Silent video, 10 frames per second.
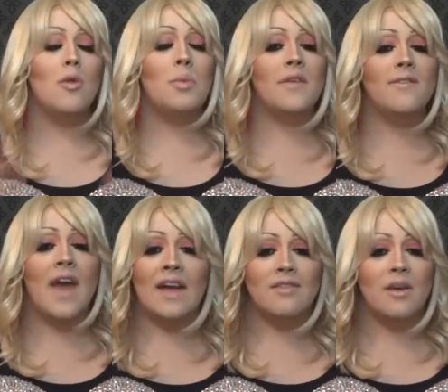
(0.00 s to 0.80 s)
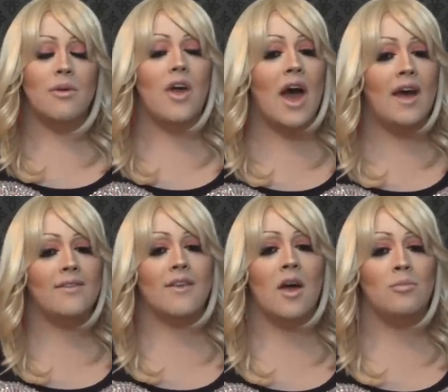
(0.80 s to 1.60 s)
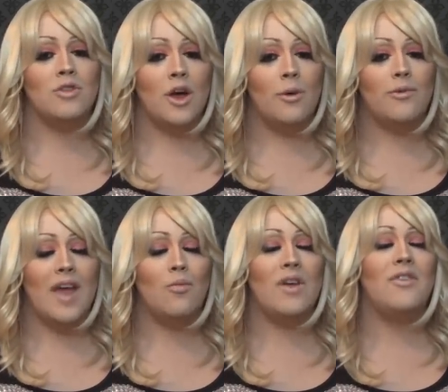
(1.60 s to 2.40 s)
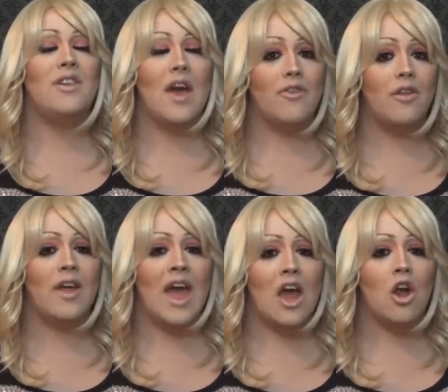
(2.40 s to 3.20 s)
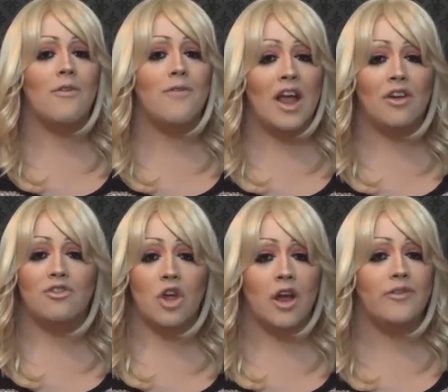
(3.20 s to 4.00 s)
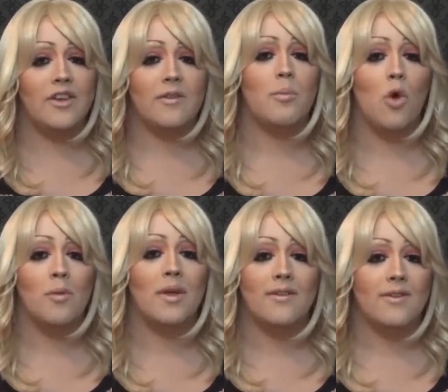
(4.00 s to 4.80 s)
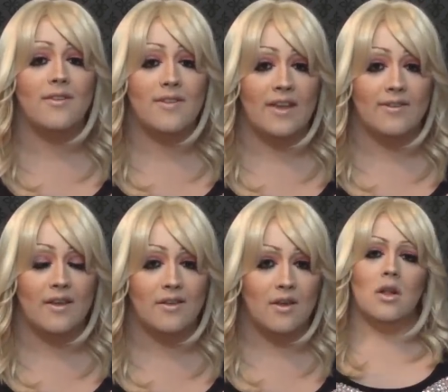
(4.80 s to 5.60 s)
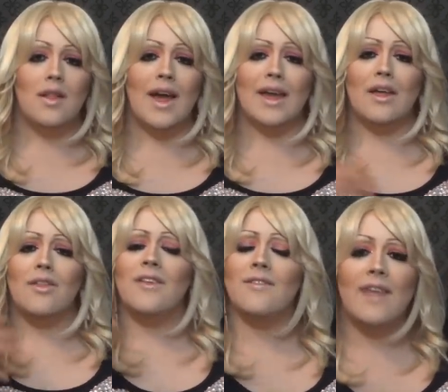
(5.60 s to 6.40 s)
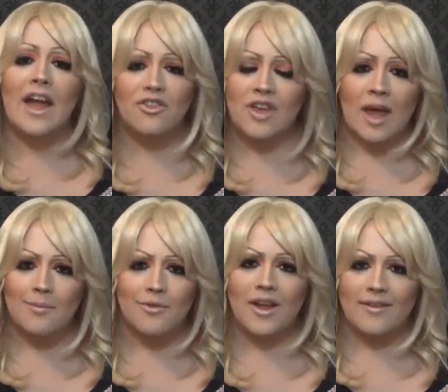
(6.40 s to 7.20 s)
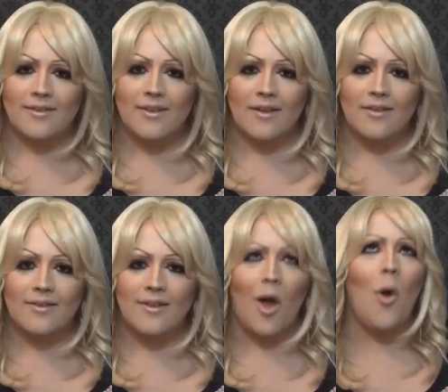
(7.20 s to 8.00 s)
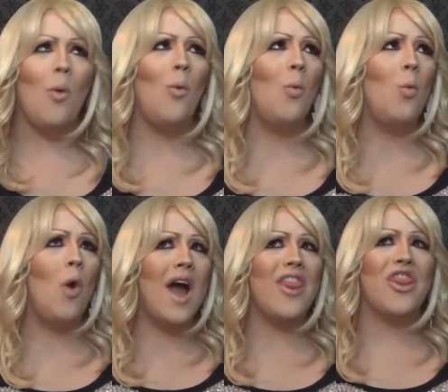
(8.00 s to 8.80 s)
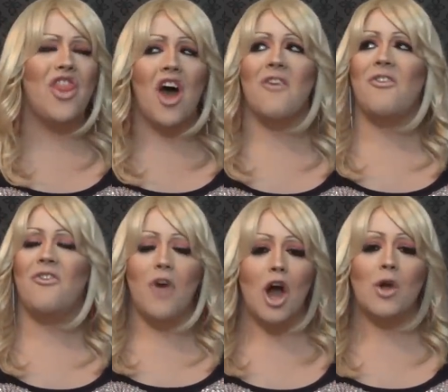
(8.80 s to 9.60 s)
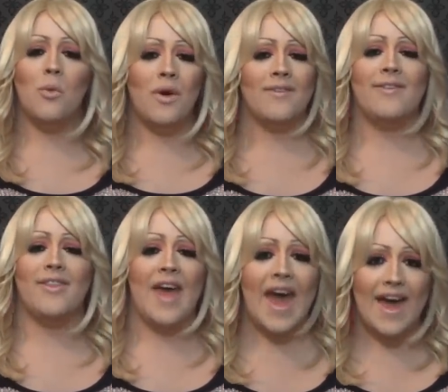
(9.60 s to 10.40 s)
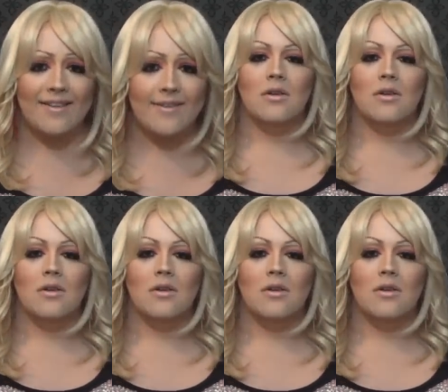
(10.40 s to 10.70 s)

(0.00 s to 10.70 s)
But sadly, with highs come lows, and we've definitely had our fair share of disappointments this season. Like the Snatch Game, for instance. What the fuck was that?